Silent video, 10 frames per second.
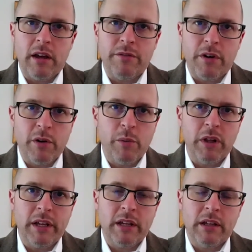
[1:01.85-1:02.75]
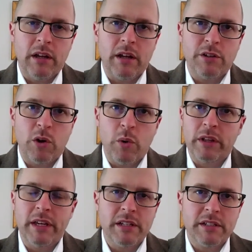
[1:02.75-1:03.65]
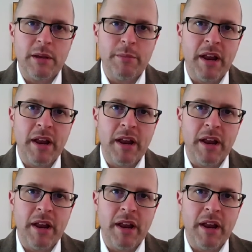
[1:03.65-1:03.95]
very willing to quickly get a statement